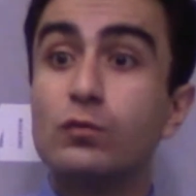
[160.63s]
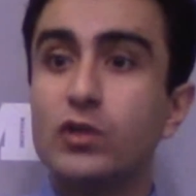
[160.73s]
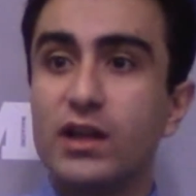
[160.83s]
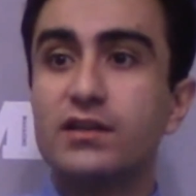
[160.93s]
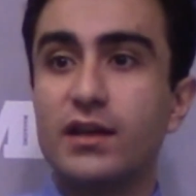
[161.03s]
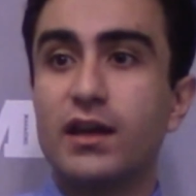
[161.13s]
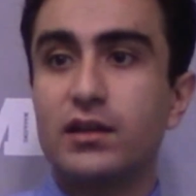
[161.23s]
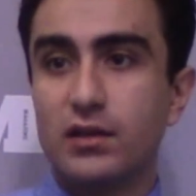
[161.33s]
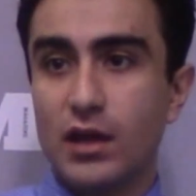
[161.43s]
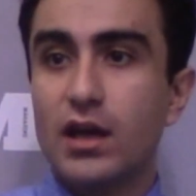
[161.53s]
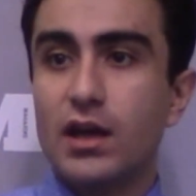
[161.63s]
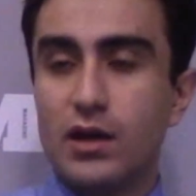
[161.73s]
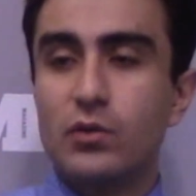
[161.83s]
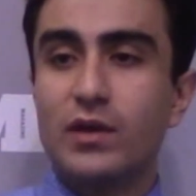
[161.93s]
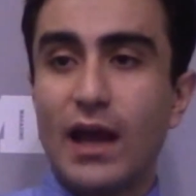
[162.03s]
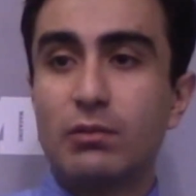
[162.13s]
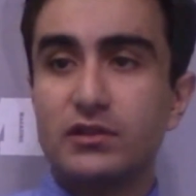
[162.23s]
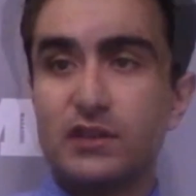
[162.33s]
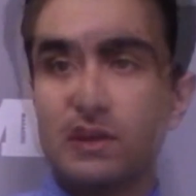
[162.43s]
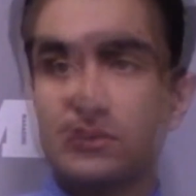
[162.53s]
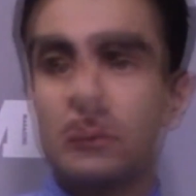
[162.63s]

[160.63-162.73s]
wouldn't take rehabilitation.